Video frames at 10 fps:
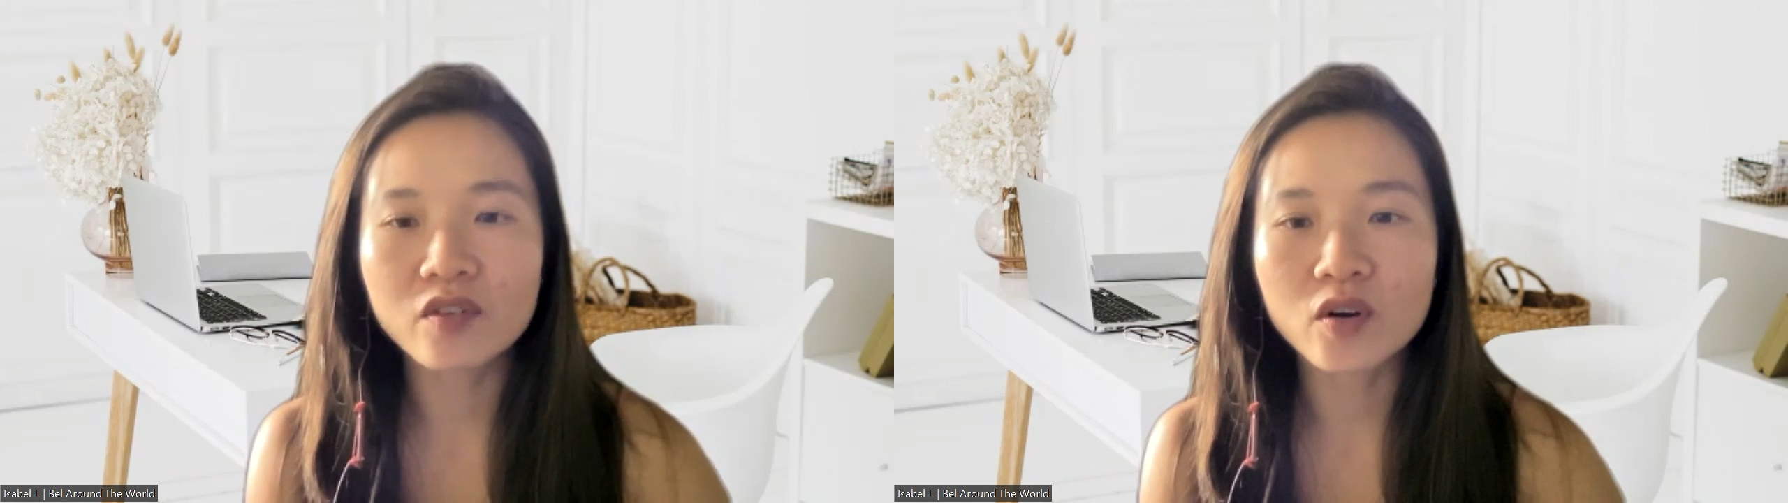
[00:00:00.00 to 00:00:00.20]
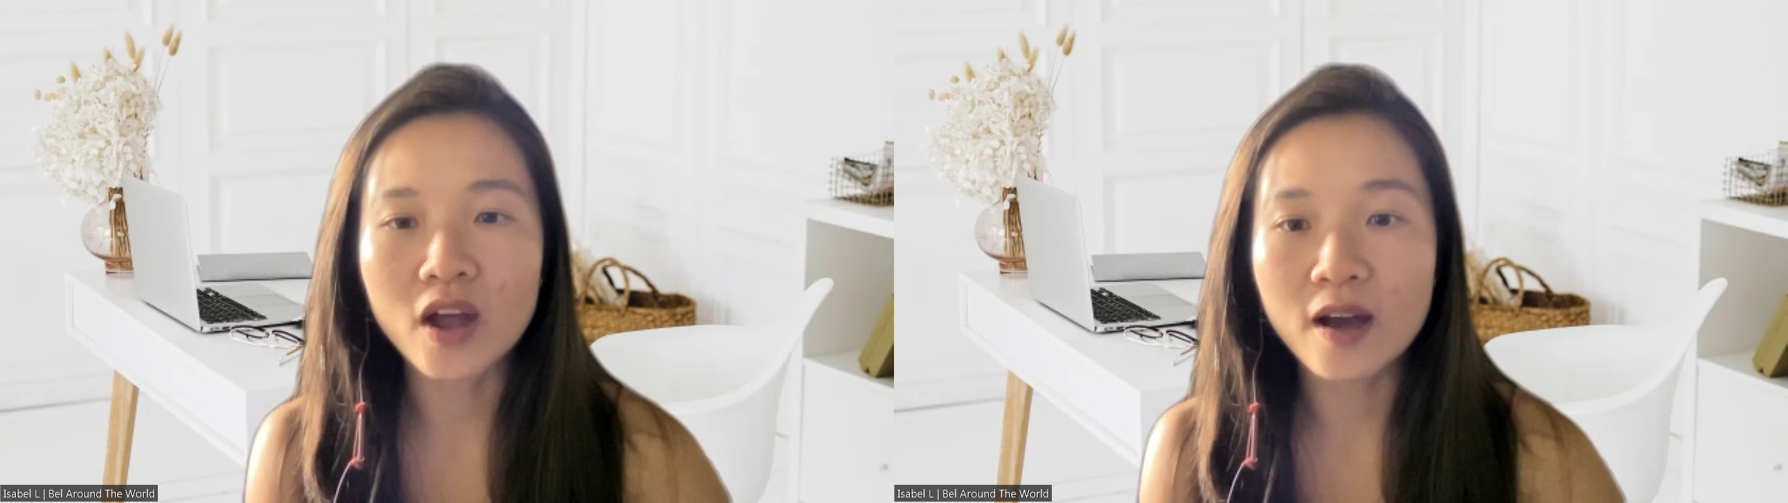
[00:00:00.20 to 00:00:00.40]

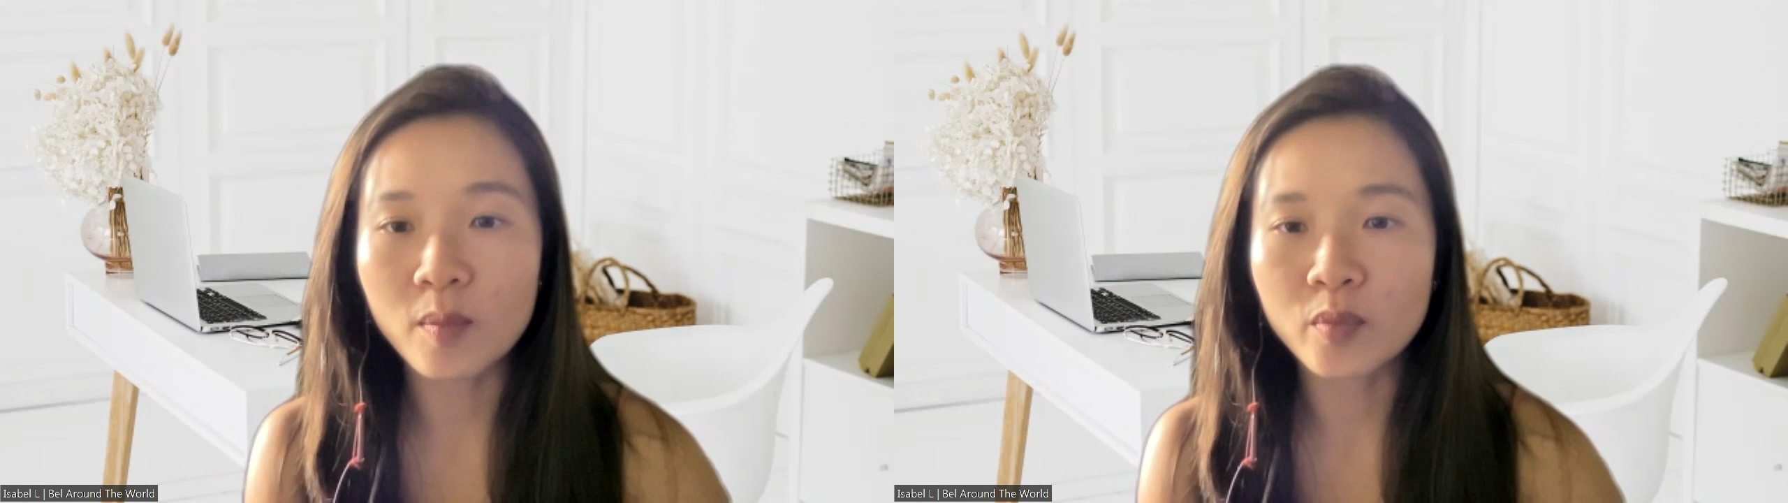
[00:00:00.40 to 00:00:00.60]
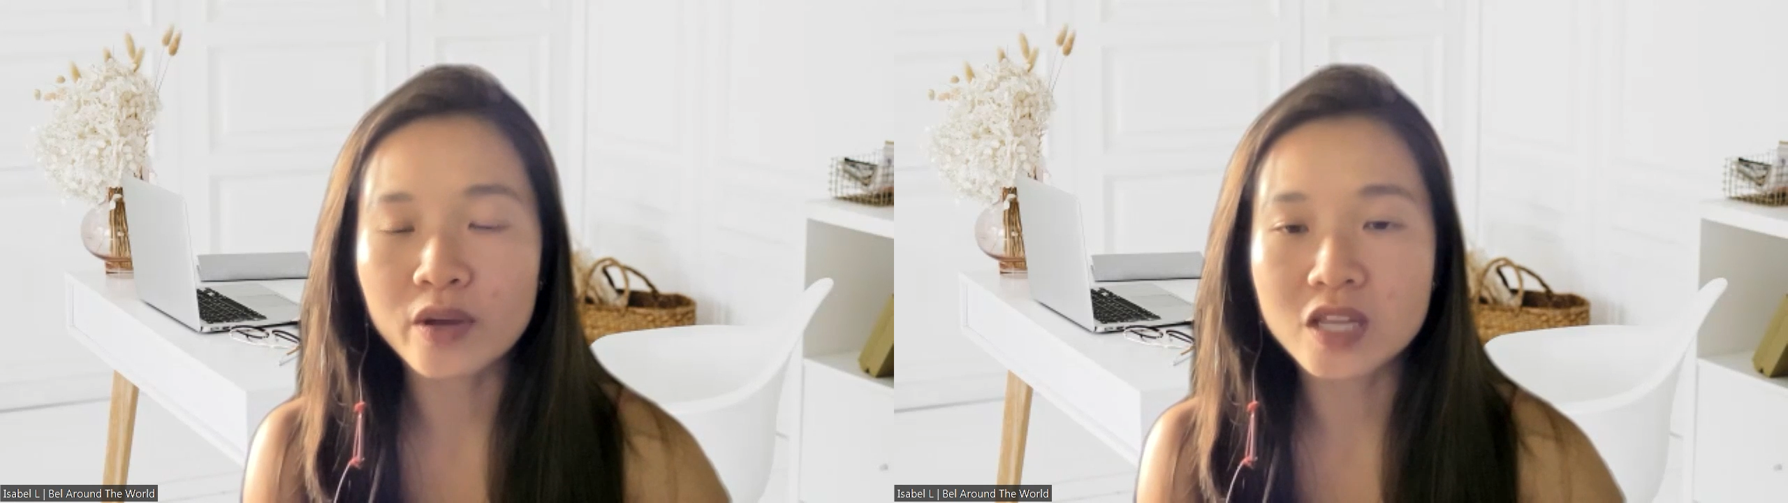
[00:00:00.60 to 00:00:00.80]
for
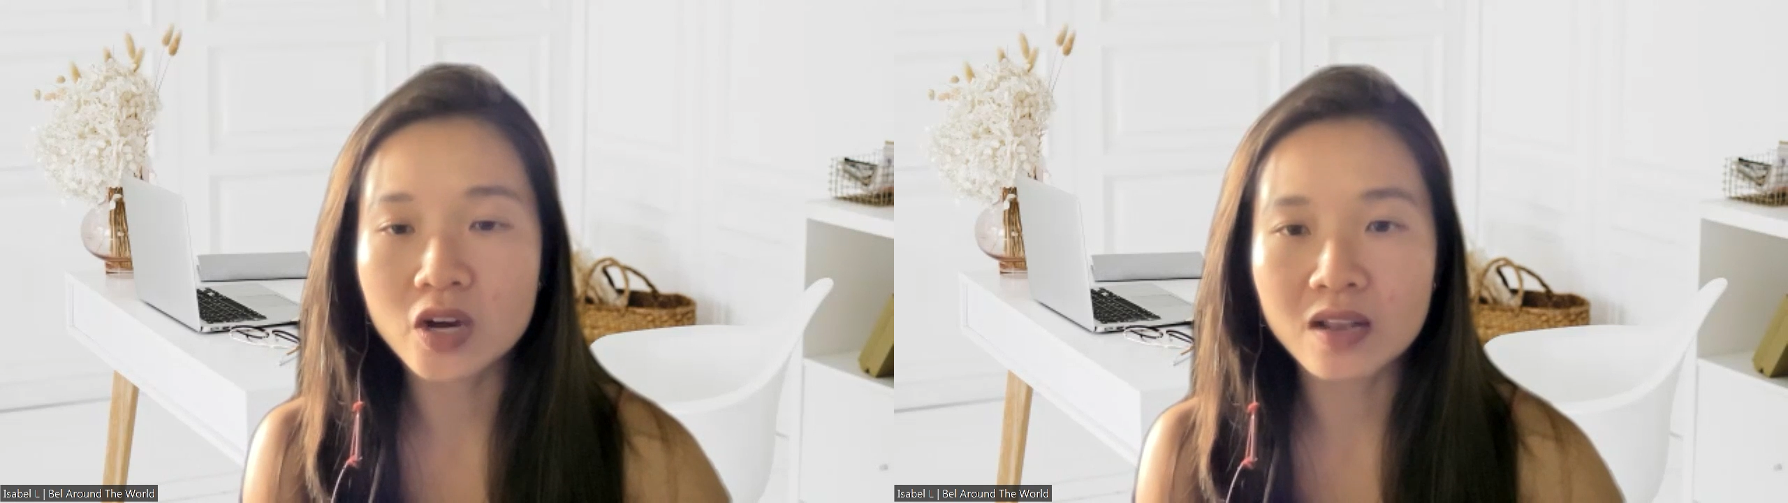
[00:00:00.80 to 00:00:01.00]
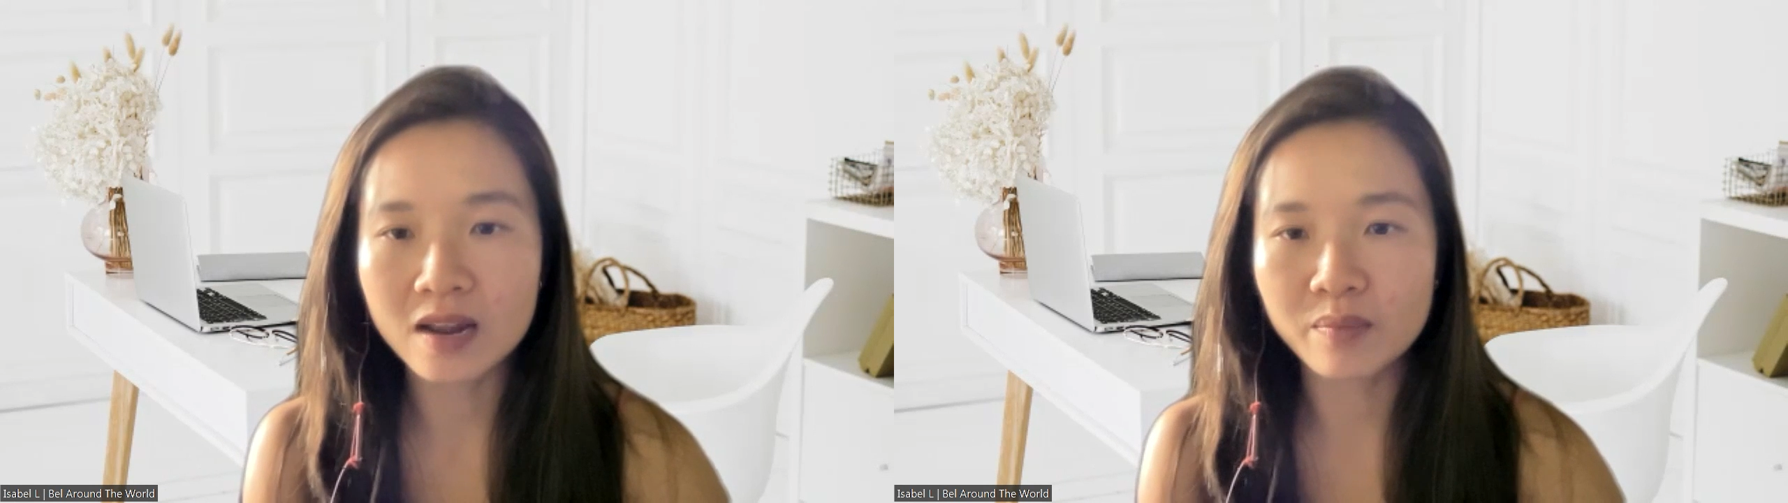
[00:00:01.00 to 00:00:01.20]
help with
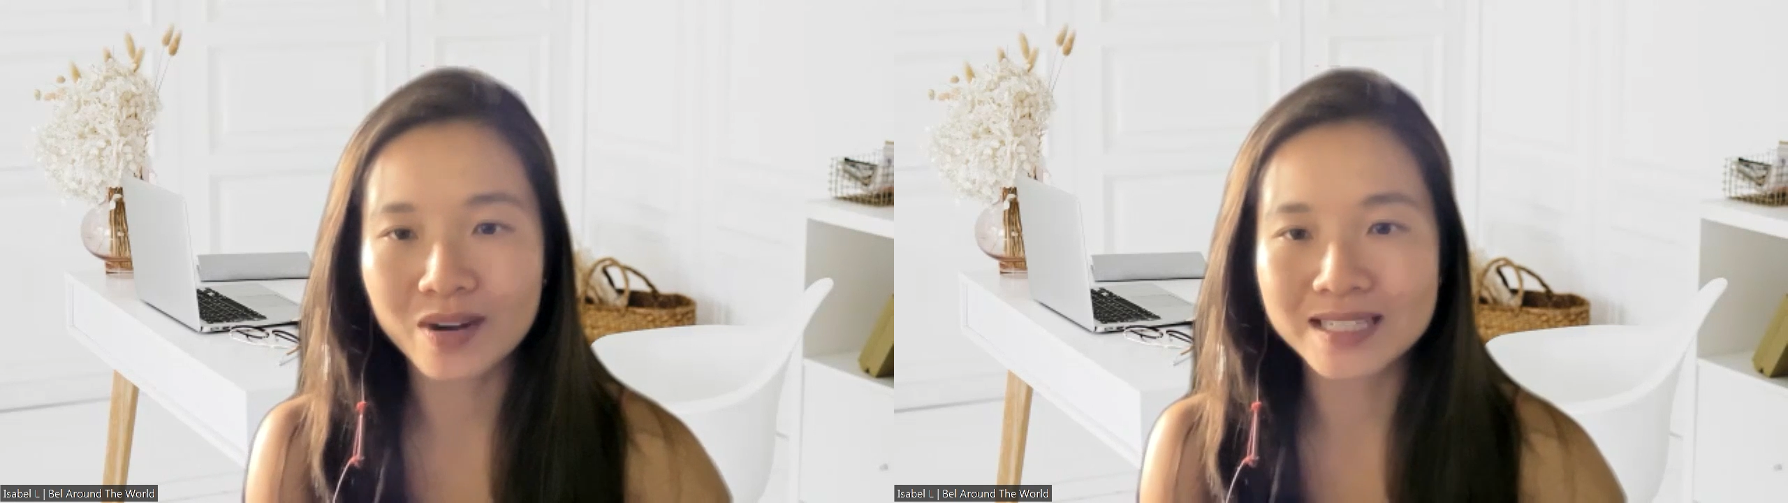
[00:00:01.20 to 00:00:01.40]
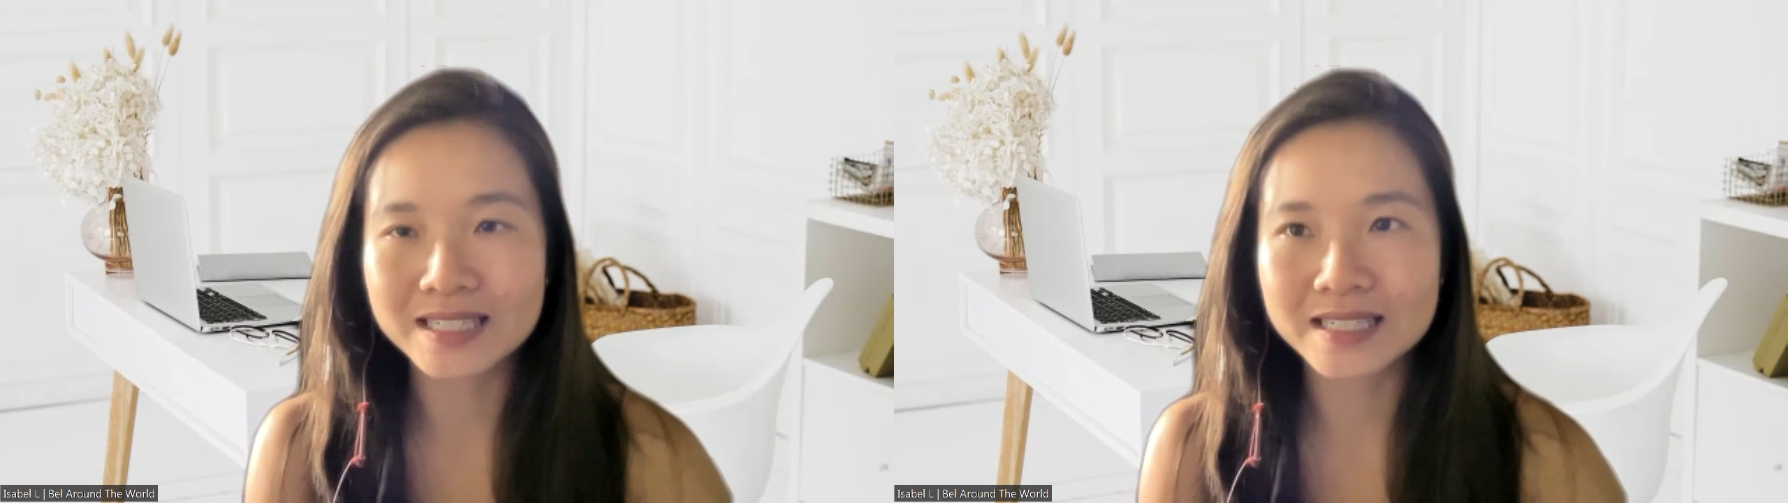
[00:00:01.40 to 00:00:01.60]
online
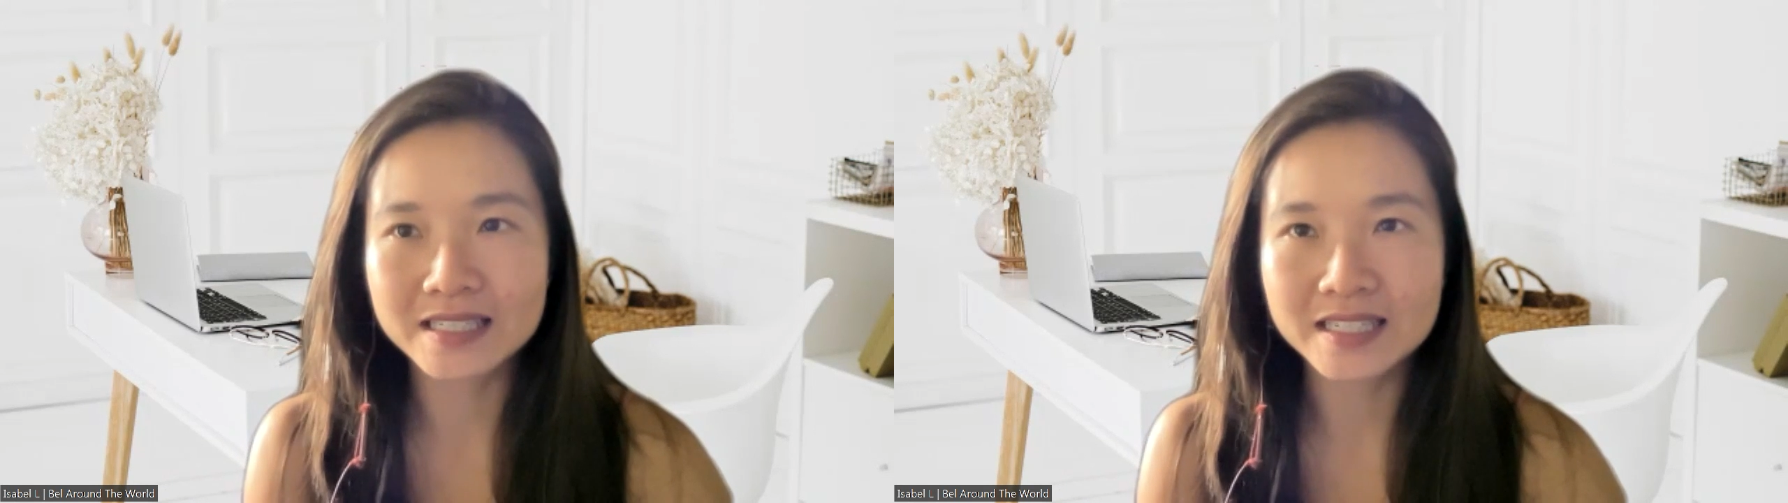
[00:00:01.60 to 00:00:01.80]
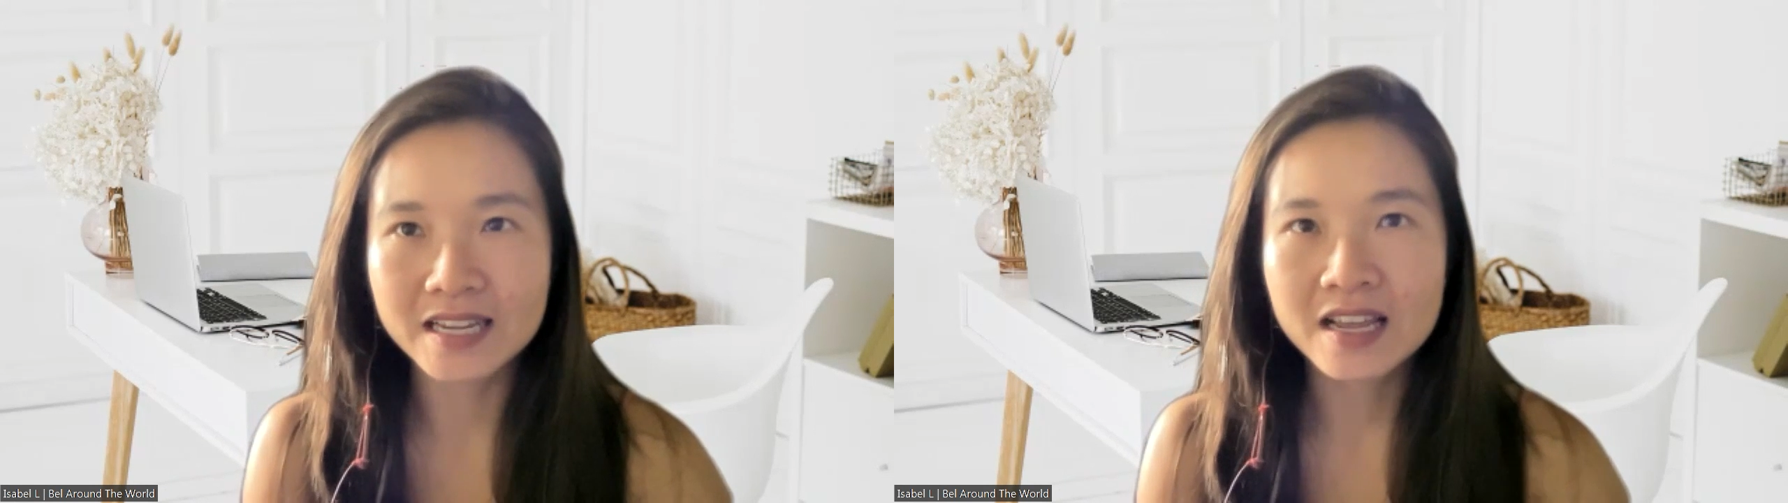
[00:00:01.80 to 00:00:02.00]

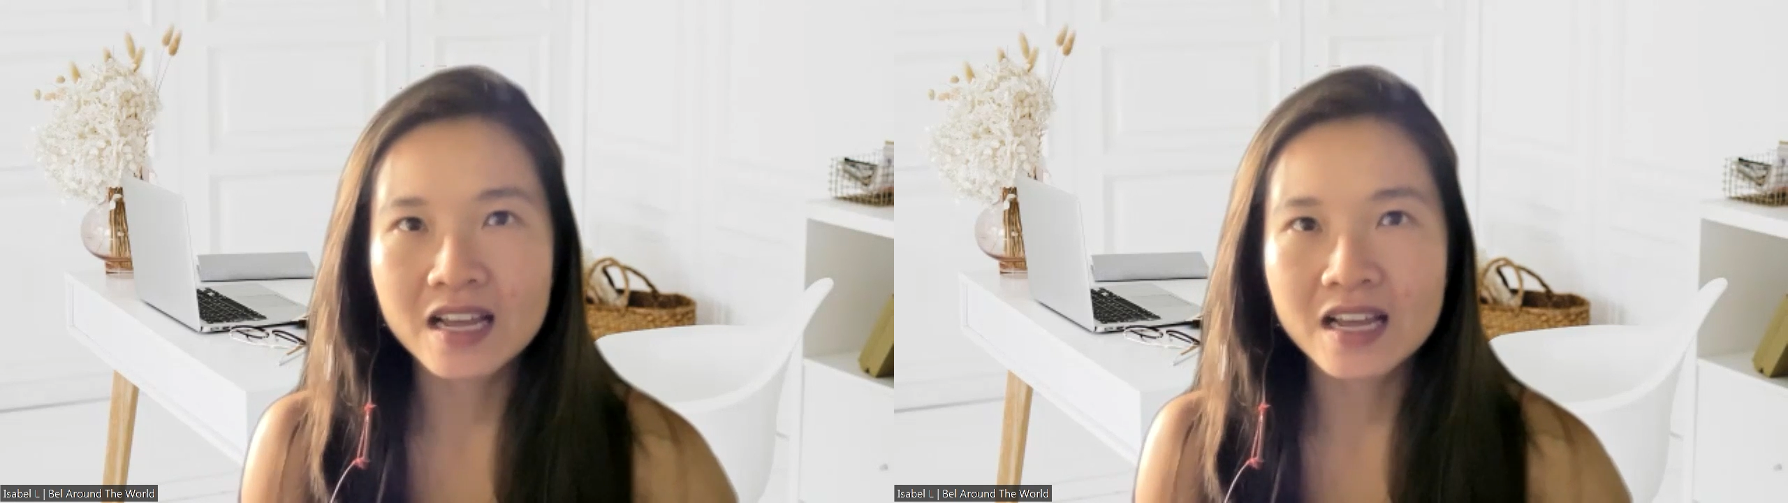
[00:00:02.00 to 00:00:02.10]
presence.